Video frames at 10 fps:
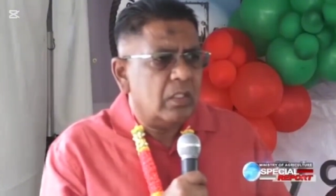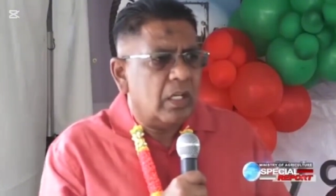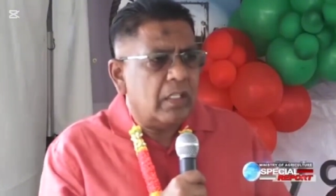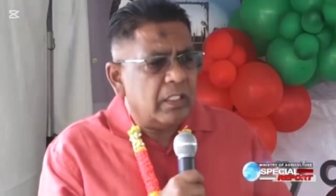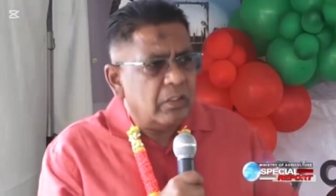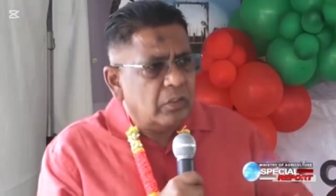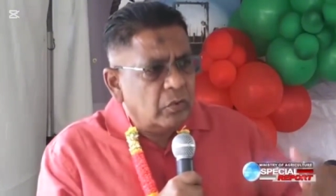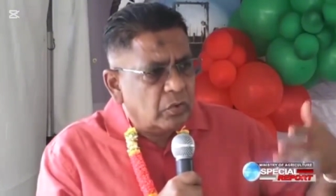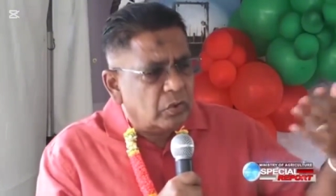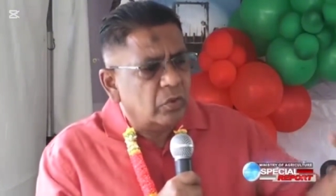or they
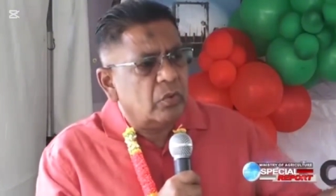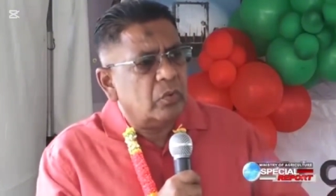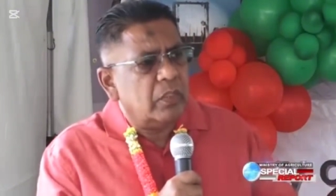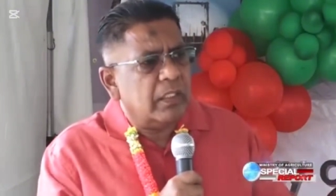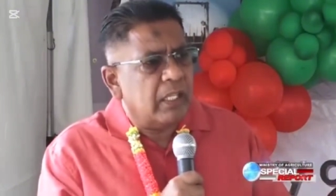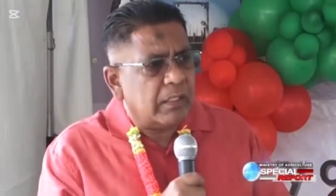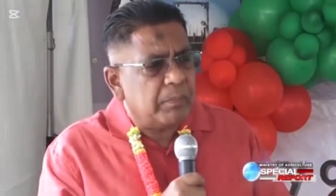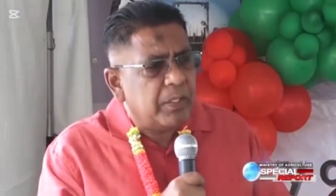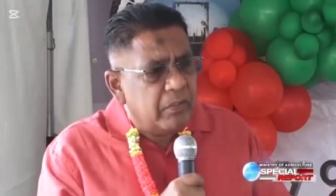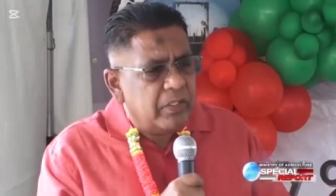used to do in
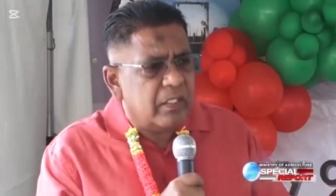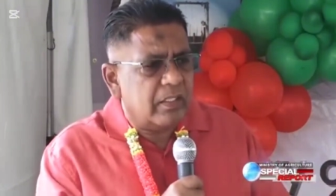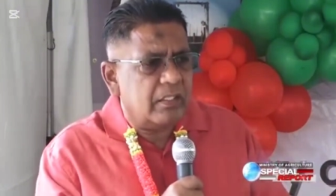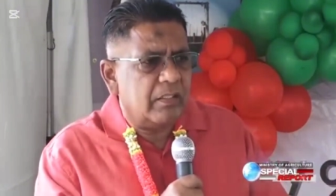that period.